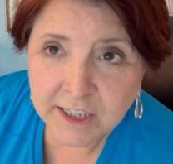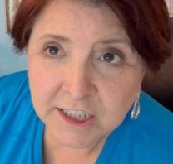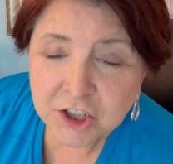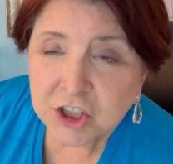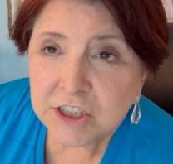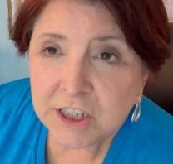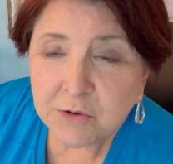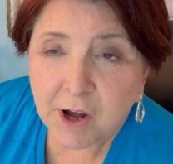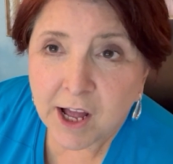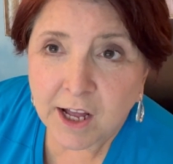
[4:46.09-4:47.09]

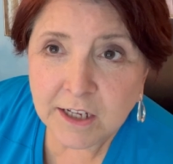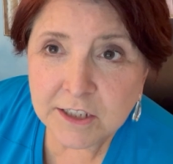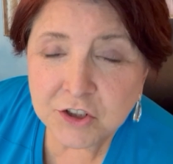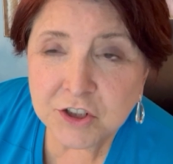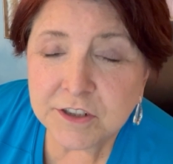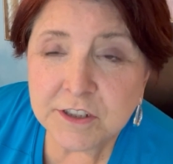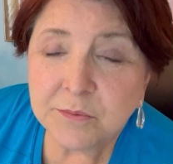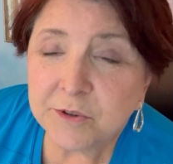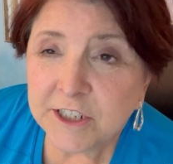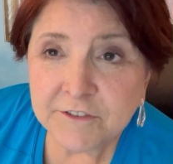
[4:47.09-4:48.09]
GTY is just their
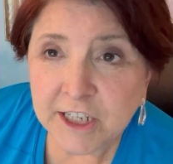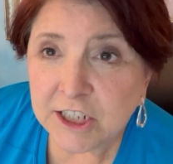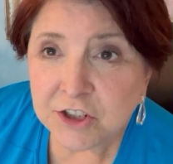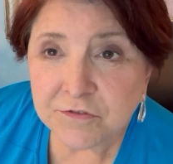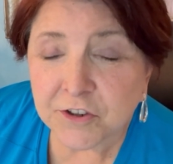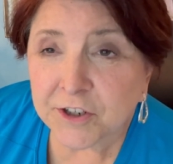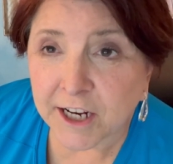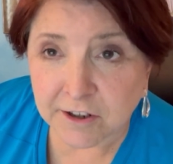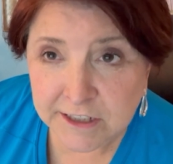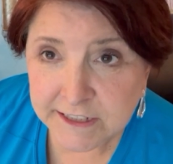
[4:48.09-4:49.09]
abbreviation for
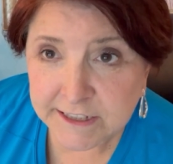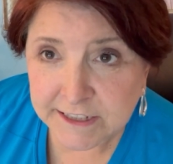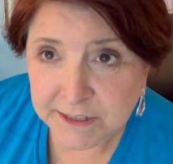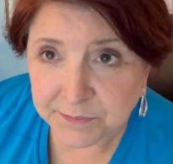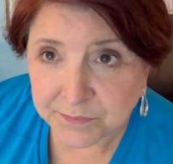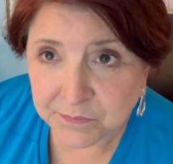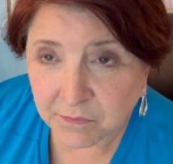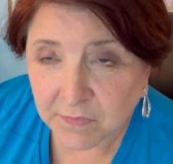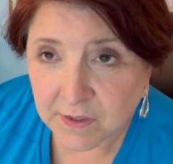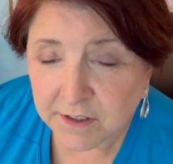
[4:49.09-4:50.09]
guarantee.
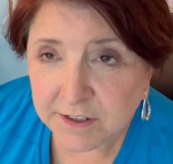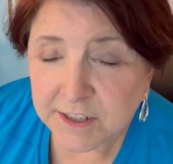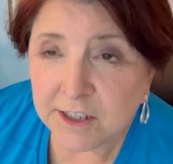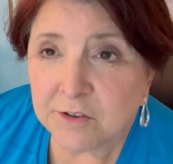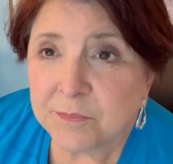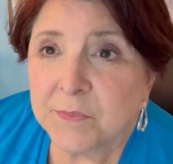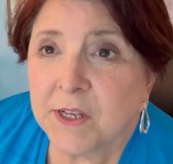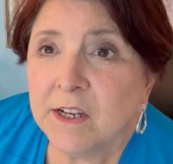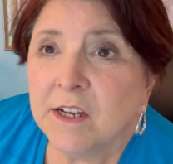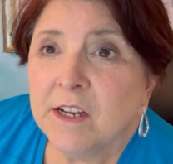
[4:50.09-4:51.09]
So
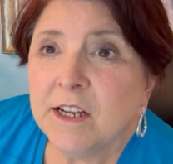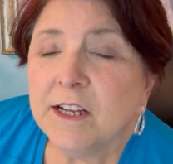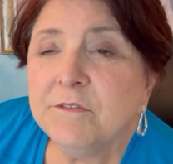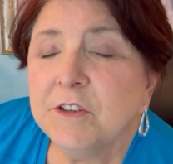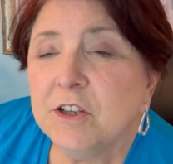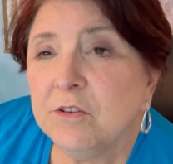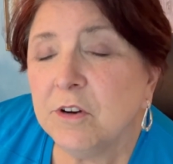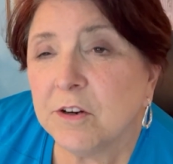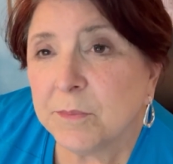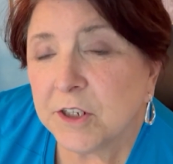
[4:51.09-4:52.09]
if you
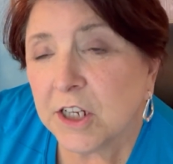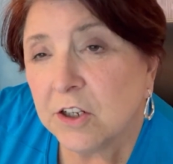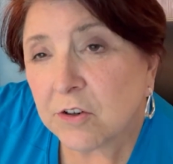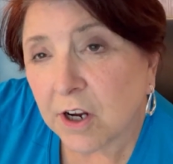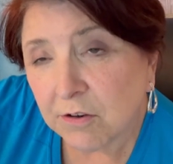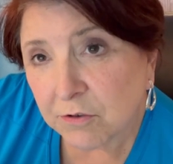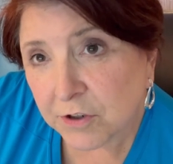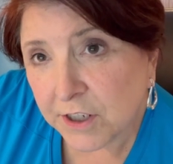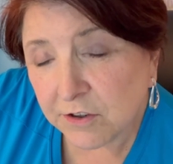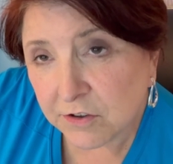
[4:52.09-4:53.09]
are booking your own
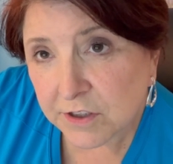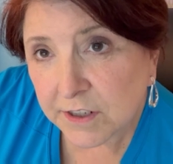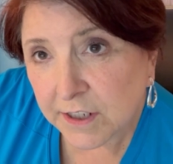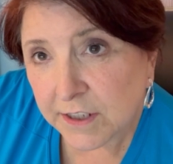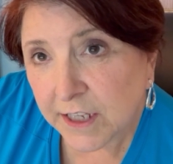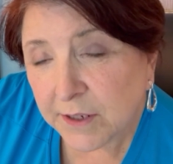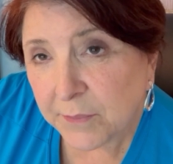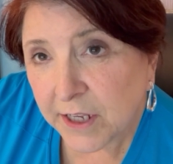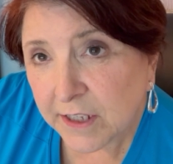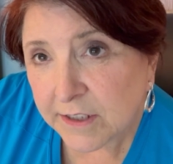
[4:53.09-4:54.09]
cruise, they
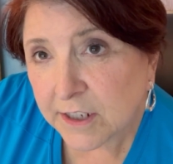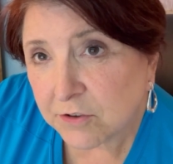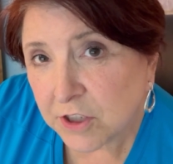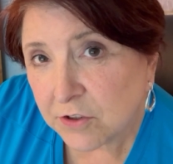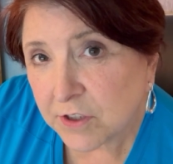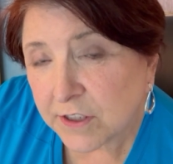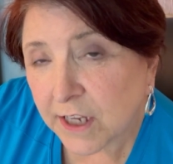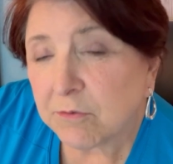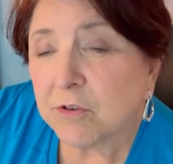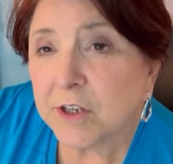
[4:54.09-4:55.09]
may tell you that
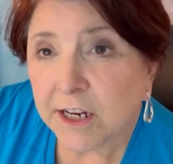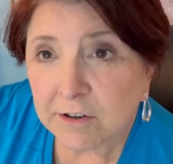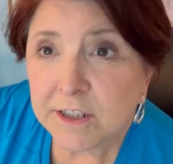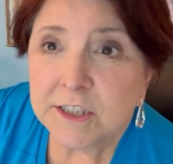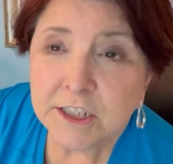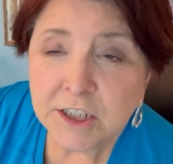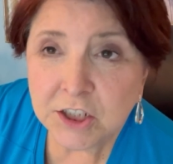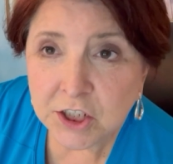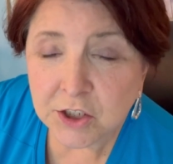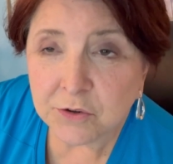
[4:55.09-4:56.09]
they will guarantee
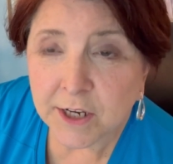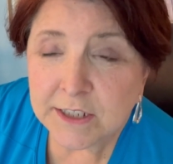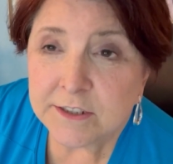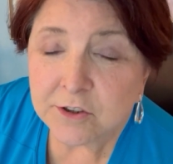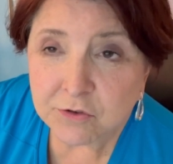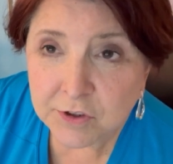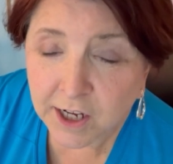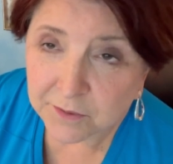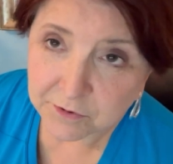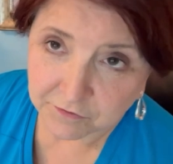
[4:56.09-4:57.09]
you a certain
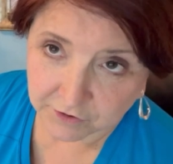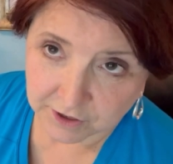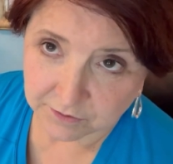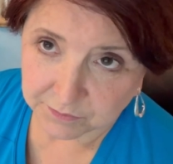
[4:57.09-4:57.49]
type of room.